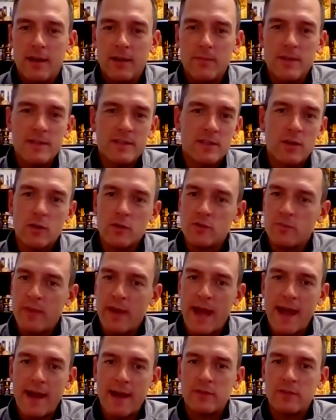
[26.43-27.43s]
This goes
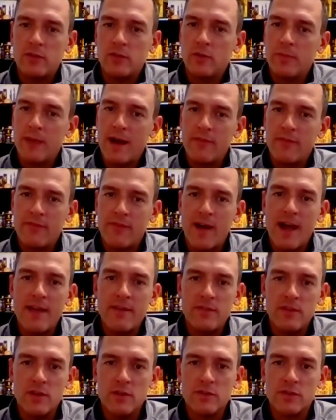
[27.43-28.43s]
back to about
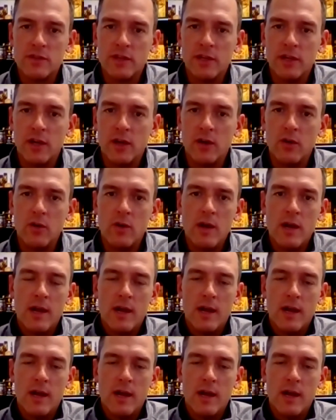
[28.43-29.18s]
5 years ago